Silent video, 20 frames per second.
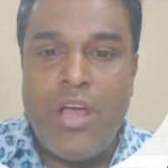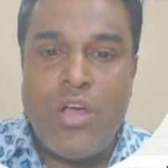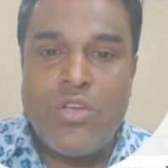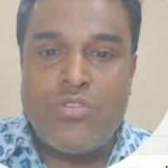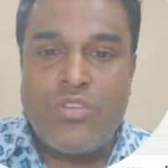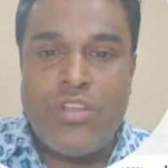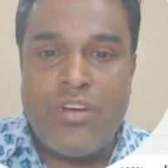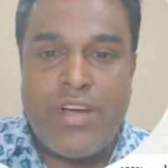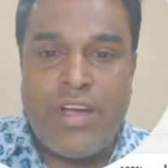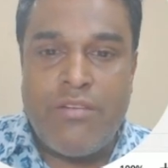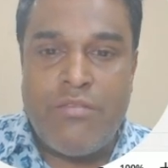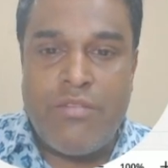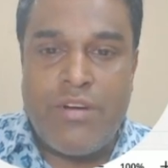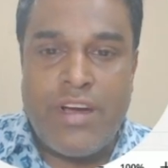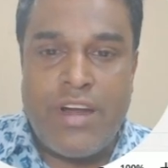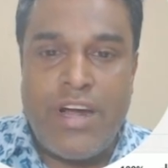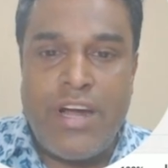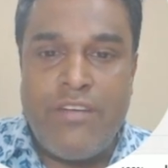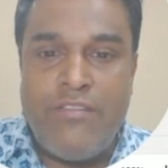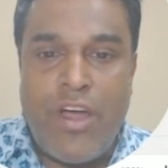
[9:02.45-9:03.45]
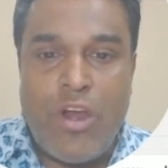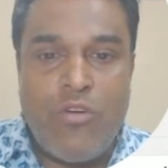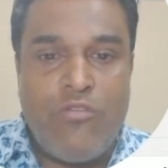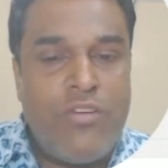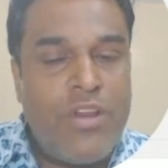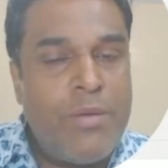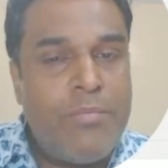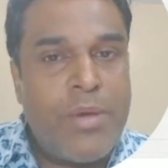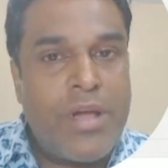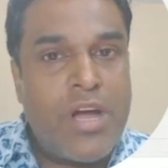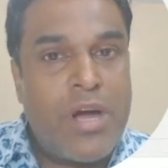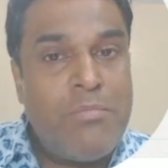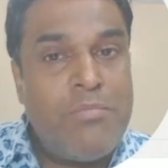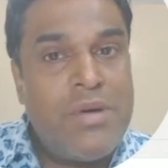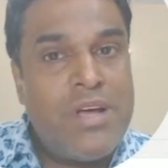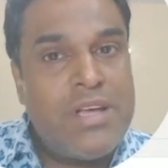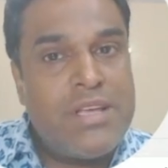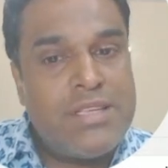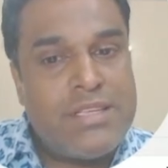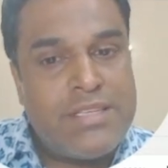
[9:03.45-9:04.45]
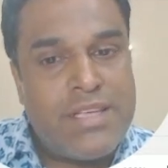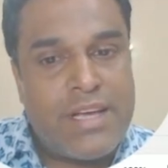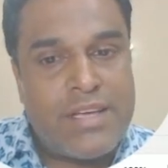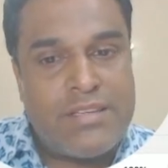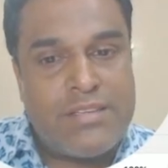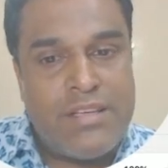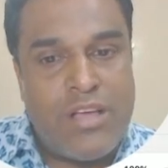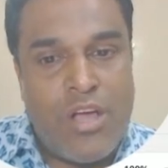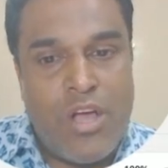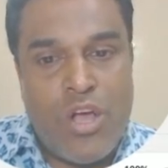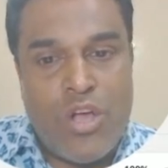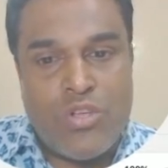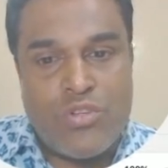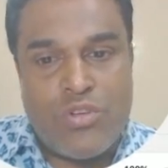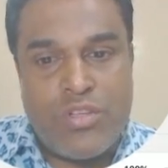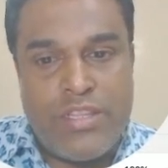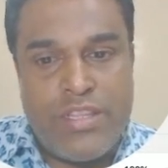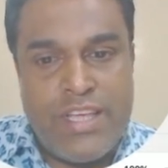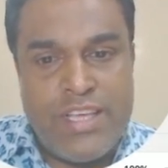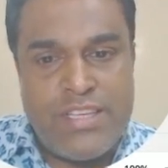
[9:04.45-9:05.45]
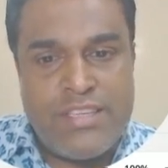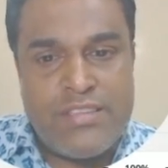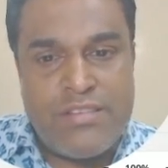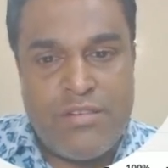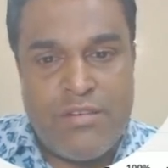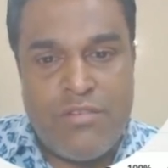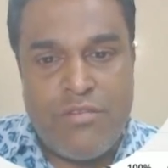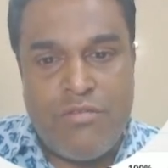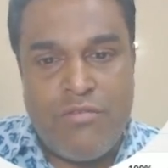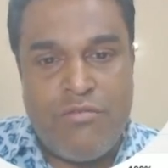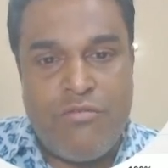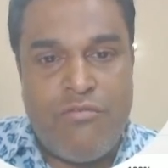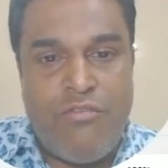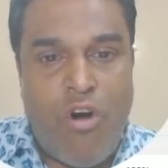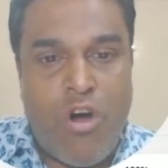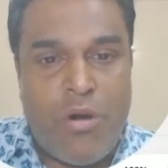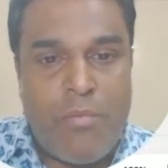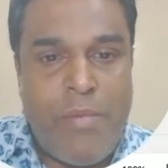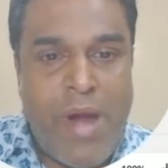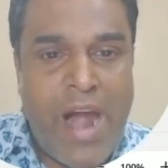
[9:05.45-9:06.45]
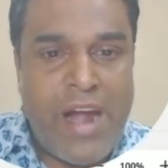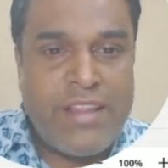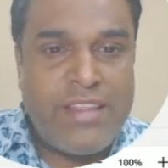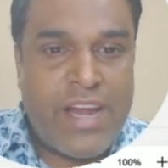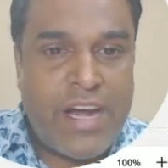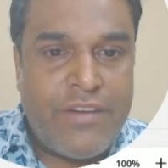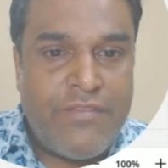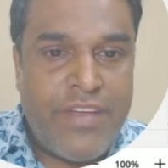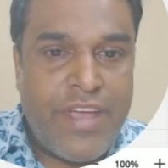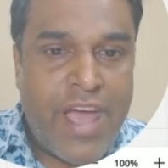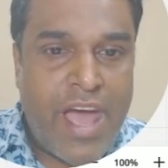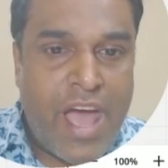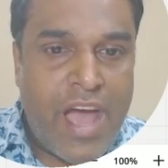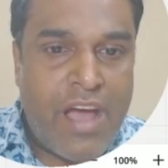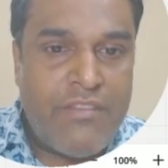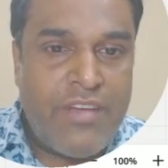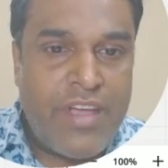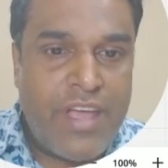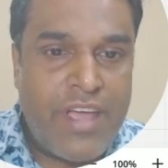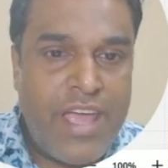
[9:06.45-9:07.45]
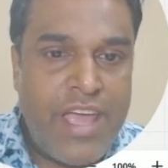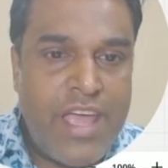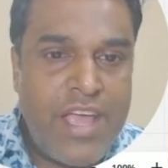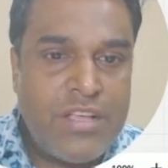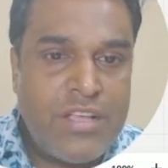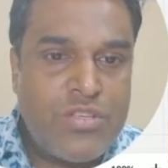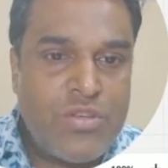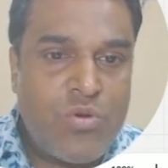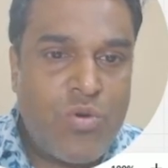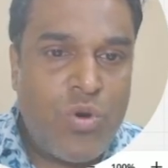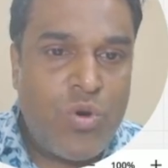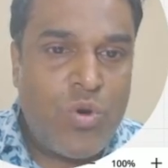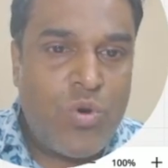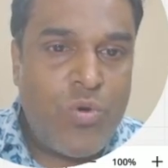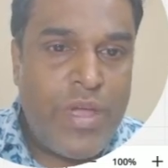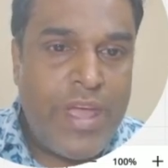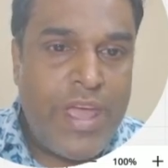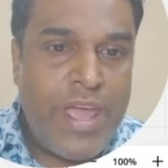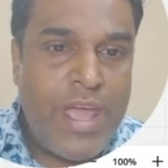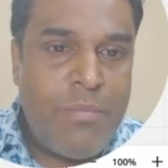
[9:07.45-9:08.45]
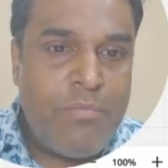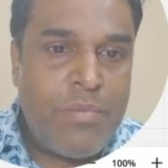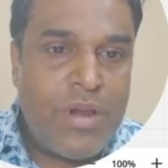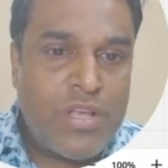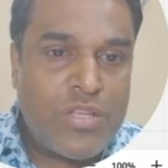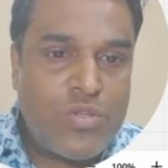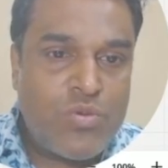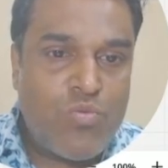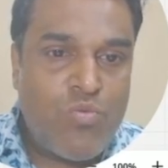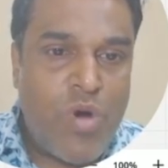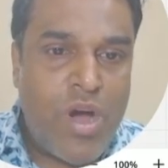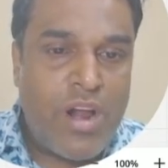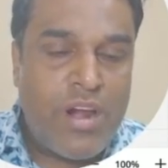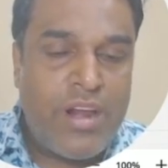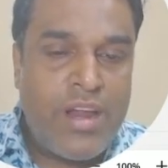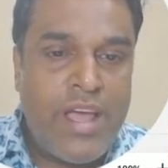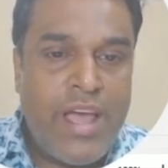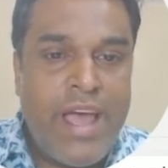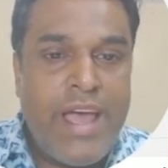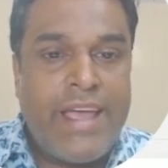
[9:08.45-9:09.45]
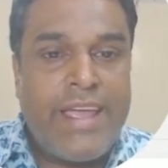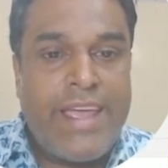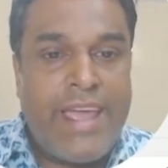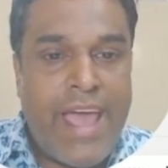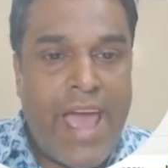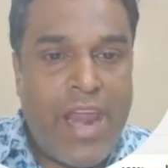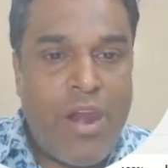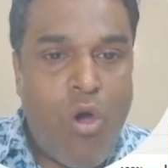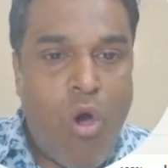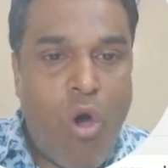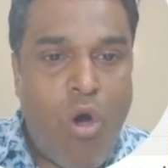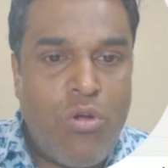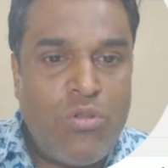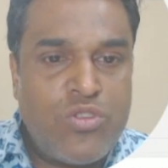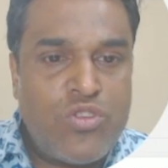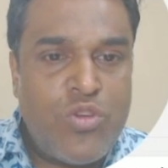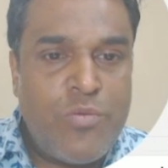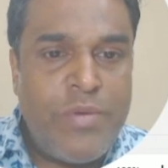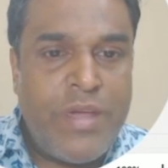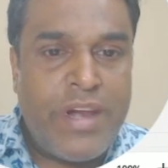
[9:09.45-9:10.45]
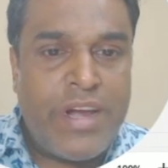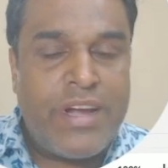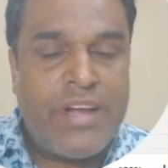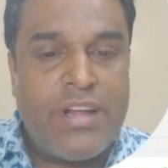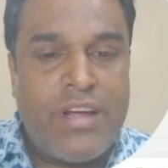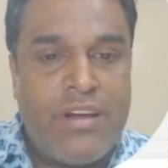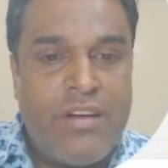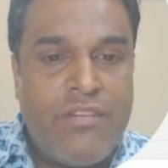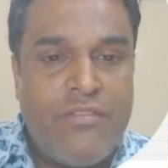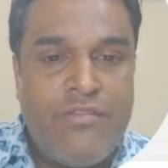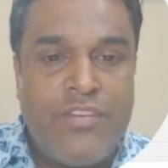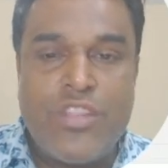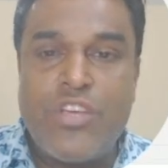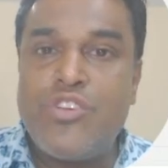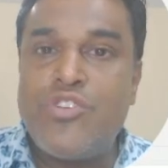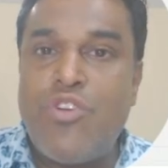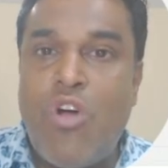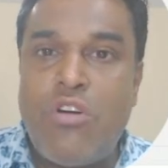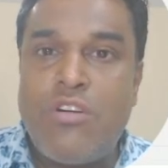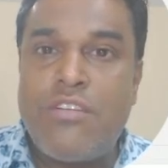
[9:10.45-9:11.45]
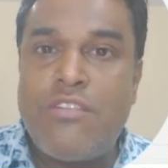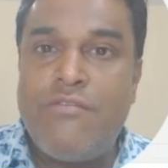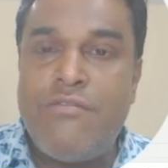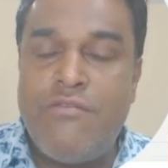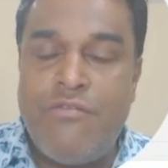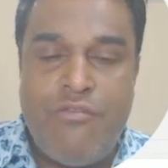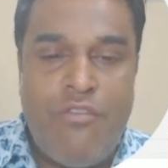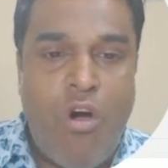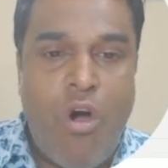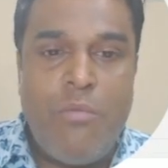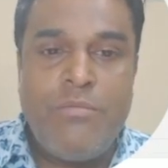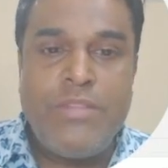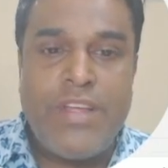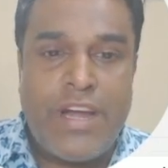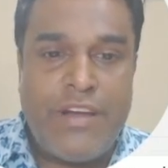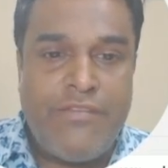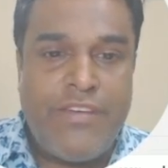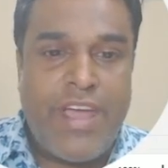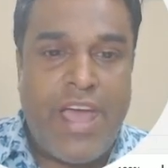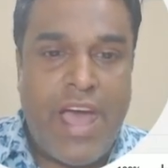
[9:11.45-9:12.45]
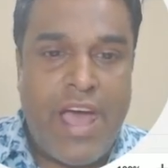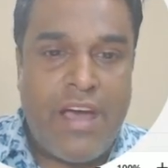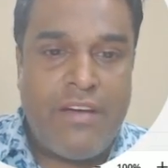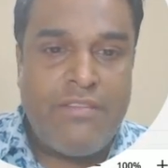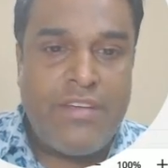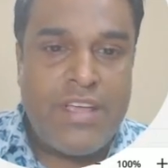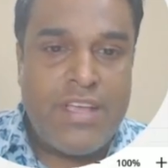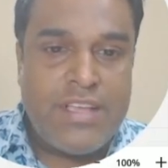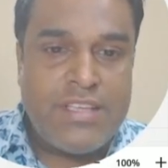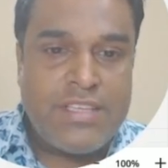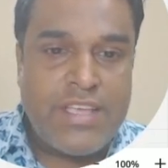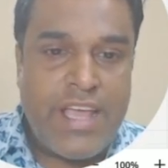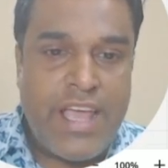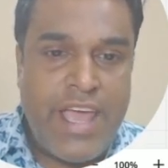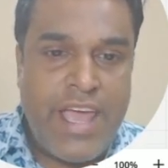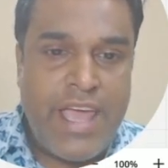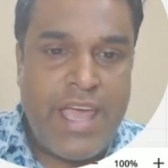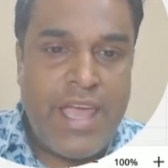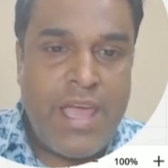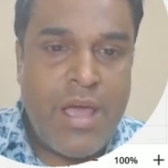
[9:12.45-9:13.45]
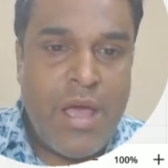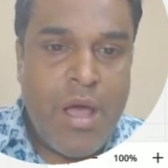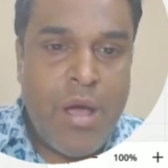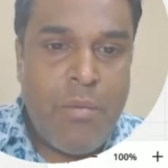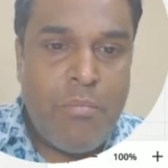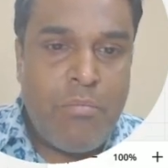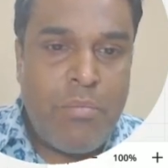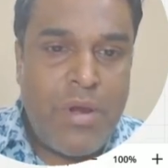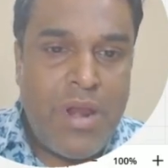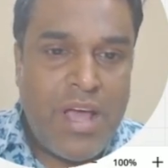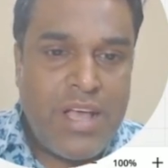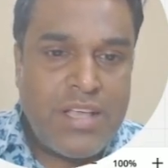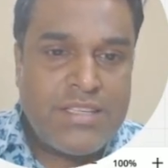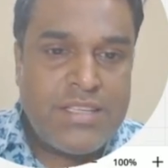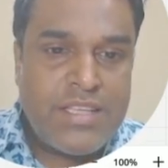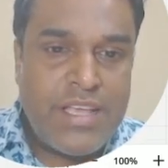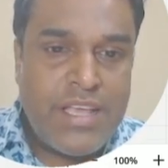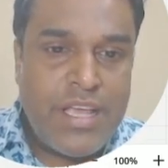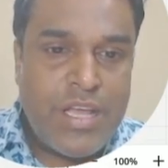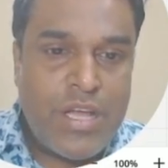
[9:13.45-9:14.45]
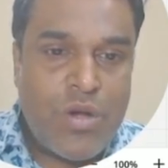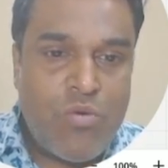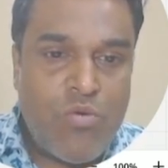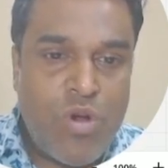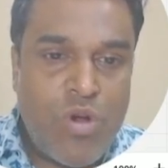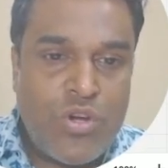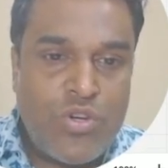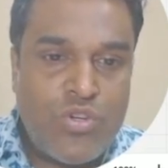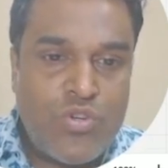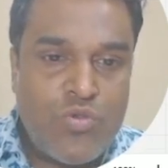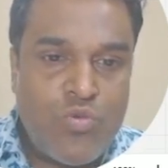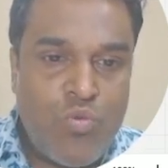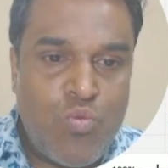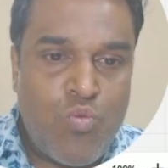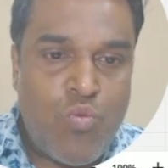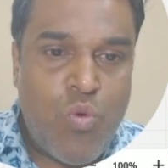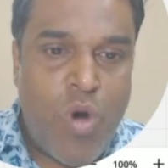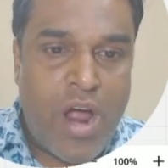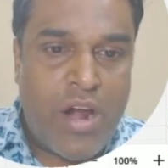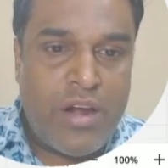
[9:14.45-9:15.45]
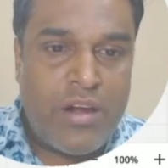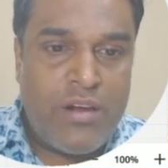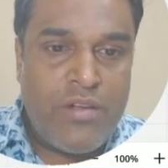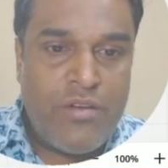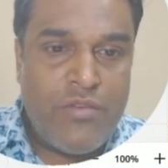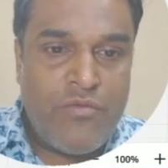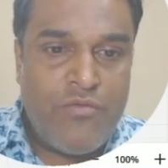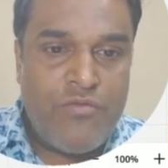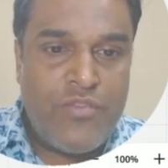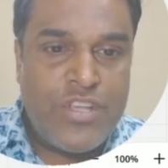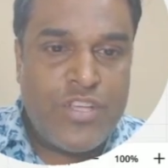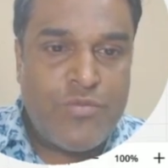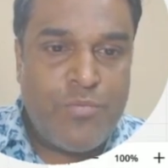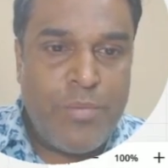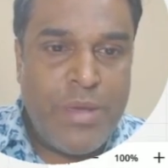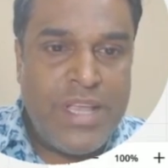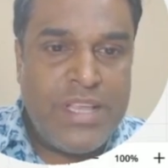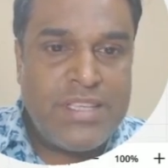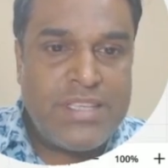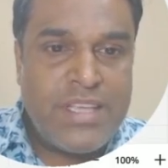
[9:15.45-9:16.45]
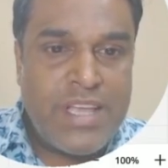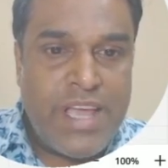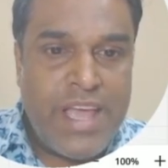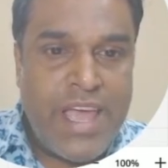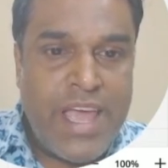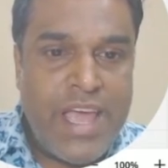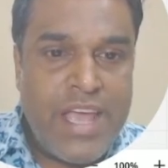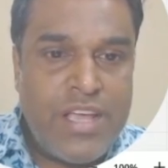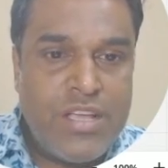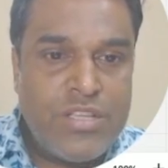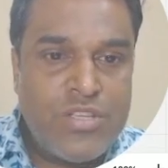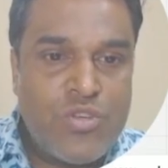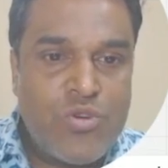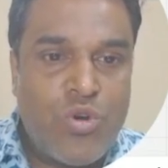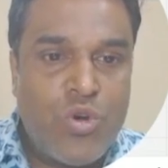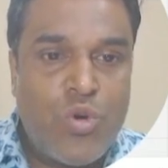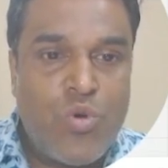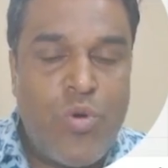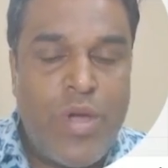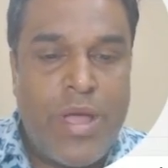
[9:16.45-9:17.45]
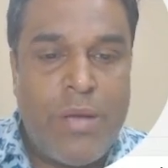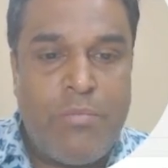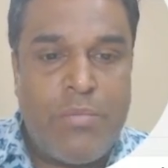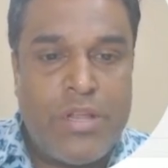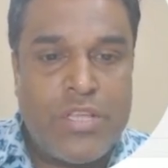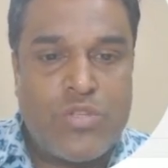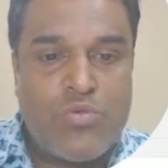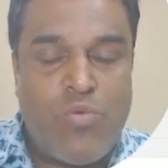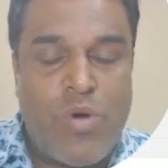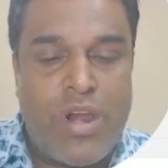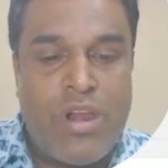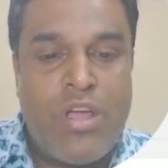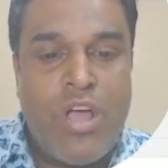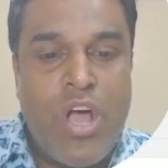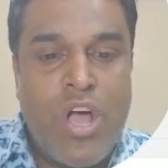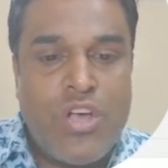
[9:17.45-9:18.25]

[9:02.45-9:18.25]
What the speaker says: So the current value will become 6. So this format that we have, A is equal to A plus 1, can also be written with a short form that we have is A plus equal to 1, which means A is equal to A plus 1.